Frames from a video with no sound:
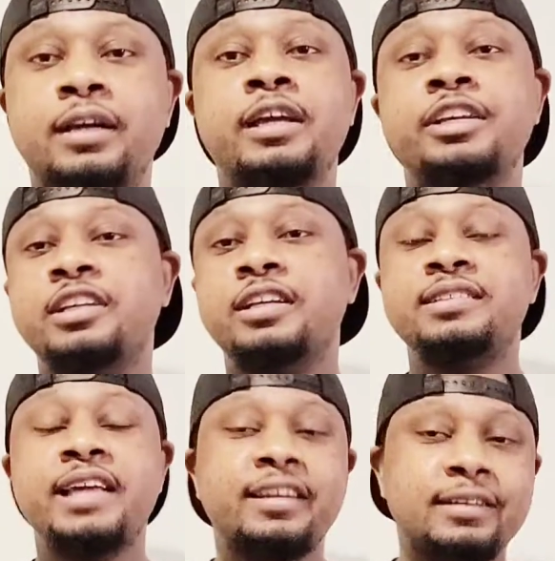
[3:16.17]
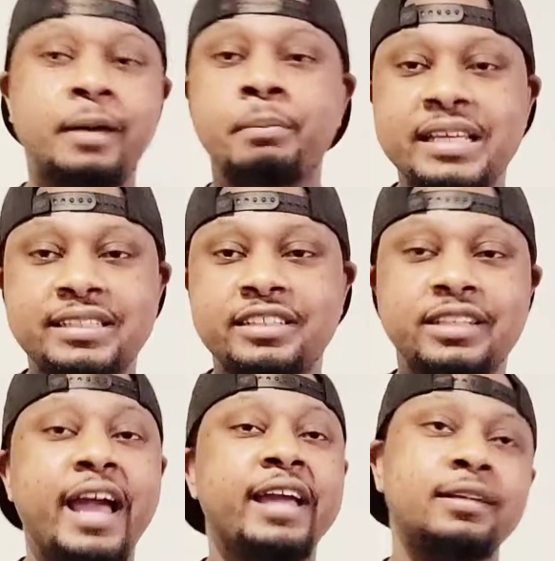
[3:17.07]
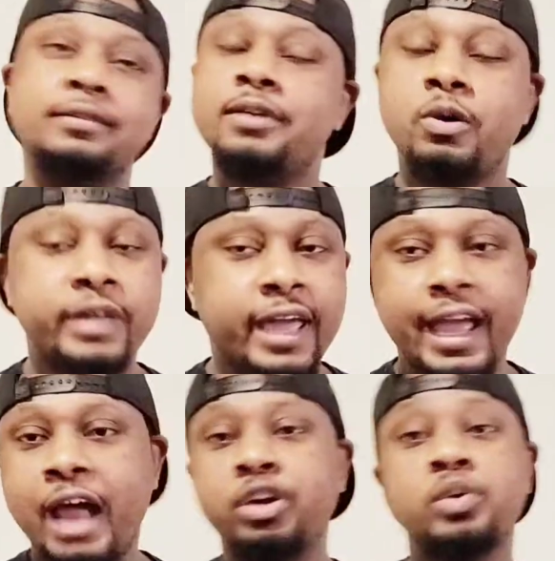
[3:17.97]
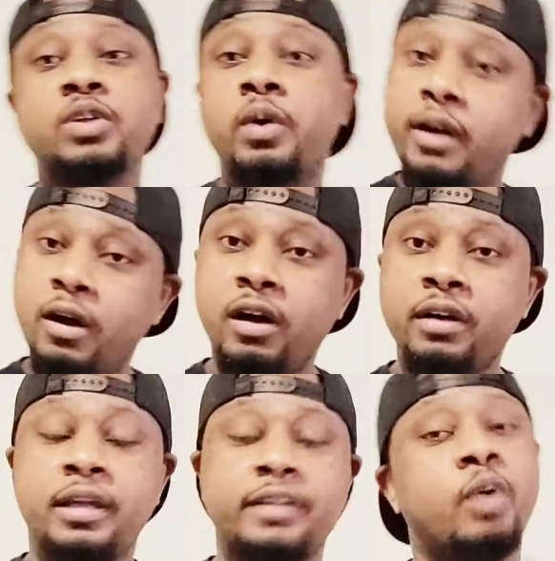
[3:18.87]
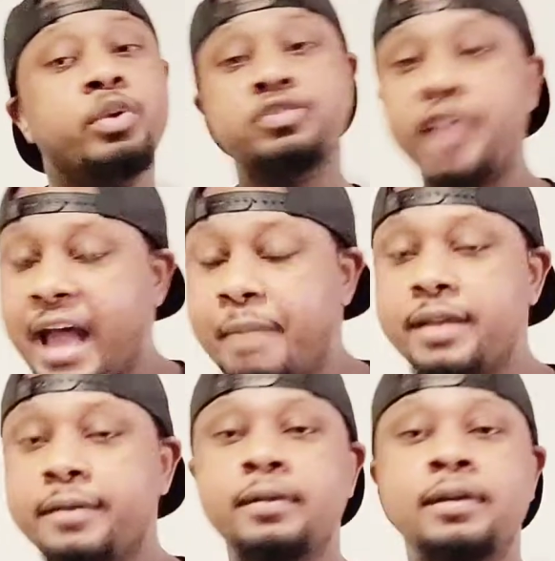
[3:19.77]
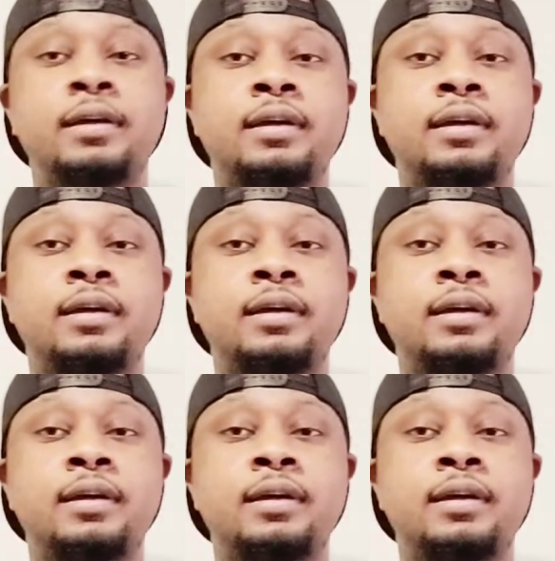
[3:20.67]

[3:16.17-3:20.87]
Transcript: He should have sent a message like, okay, I don't know what's going on. I thought we was vibing.